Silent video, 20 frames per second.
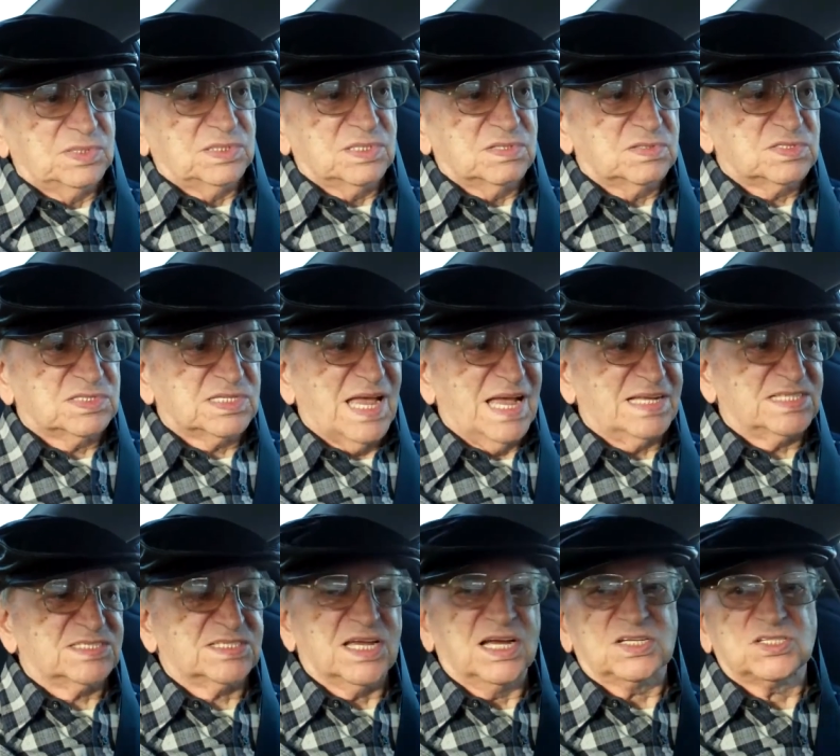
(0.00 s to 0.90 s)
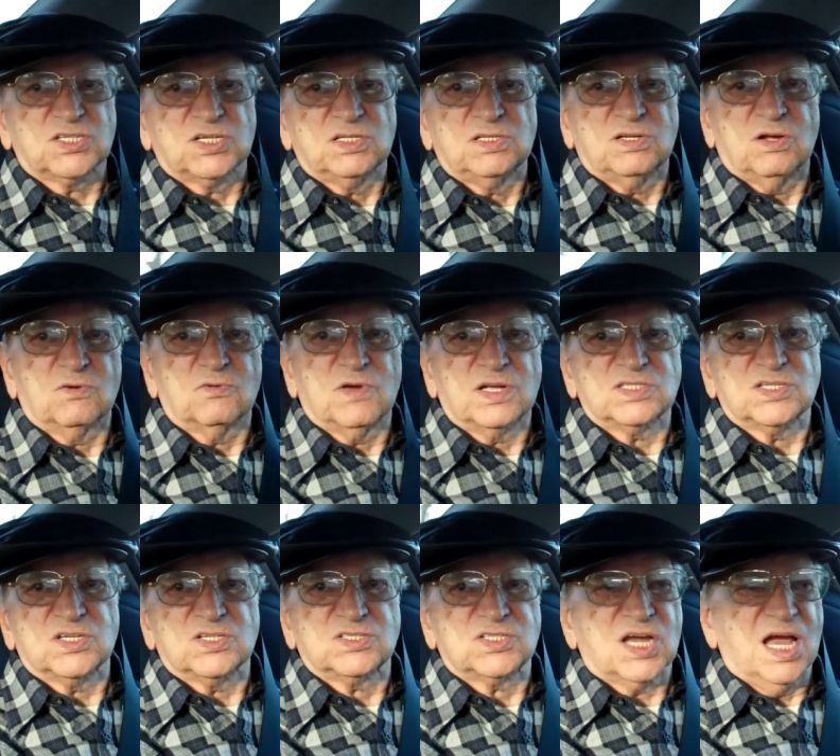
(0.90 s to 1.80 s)
with the sax section, you know,
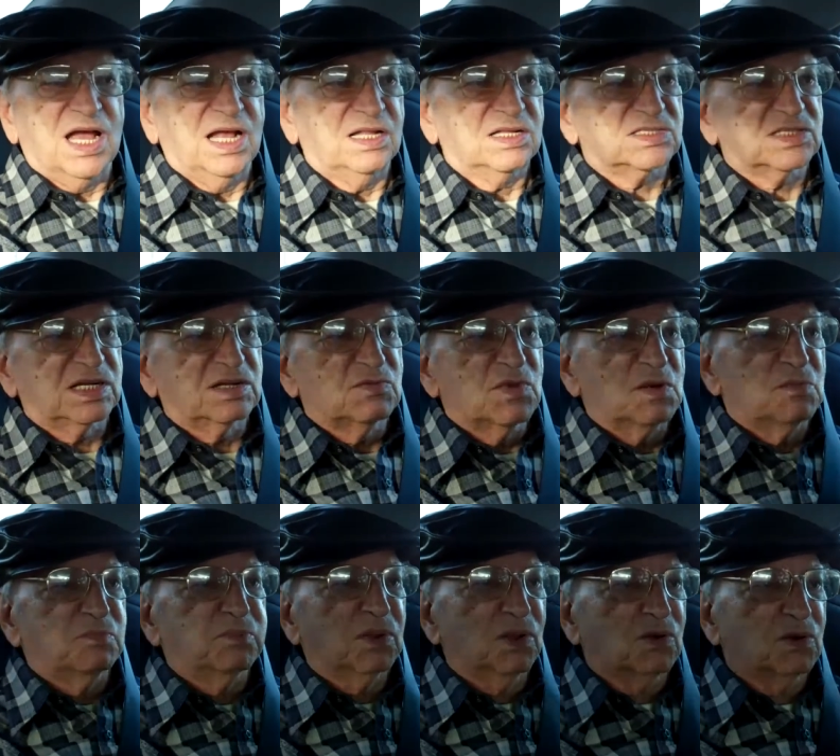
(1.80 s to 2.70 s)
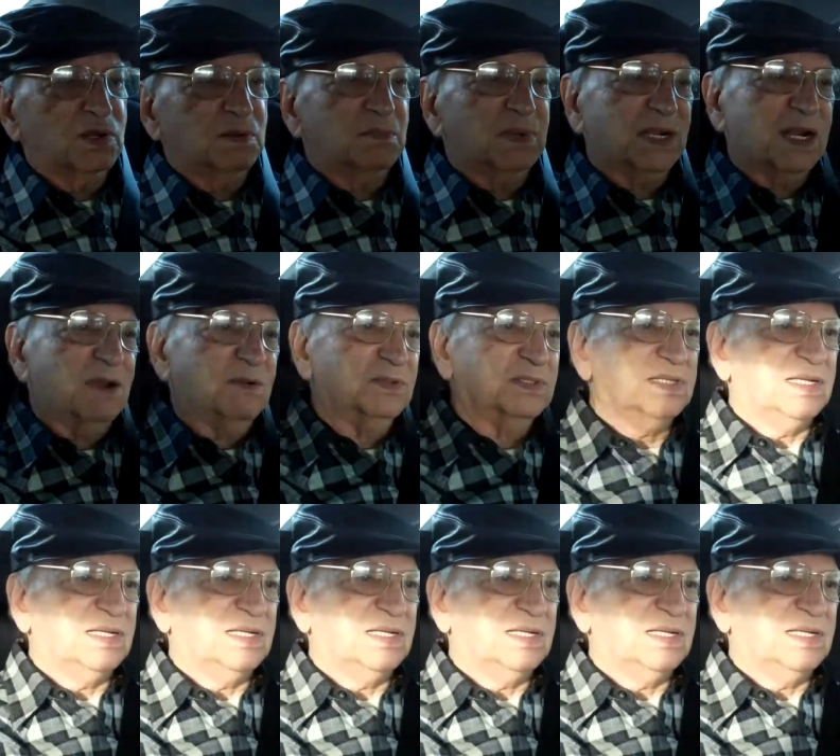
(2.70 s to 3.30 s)
Reggie Childs, and we're blowing, but I,